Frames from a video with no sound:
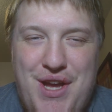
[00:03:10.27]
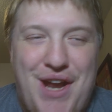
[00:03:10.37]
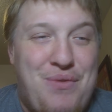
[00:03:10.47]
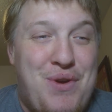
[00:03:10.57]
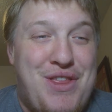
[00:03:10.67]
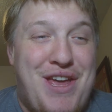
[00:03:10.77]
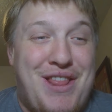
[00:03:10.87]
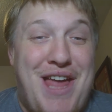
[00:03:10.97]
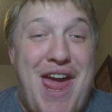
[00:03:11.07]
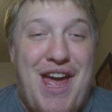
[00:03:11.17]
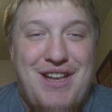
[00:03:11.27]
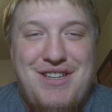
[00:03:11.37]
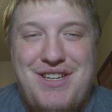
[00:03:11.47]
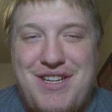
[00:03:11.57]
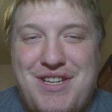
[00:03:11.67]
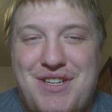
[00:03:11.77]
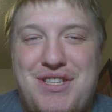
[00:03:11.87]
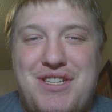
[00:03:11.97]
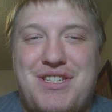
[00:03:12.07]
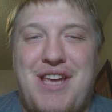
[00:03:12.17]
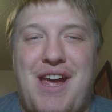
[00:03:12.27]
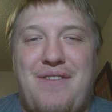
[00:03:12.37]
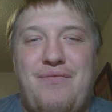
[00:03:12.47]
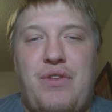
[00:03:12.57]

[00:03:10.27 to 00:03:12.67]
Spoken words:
where they land, to say.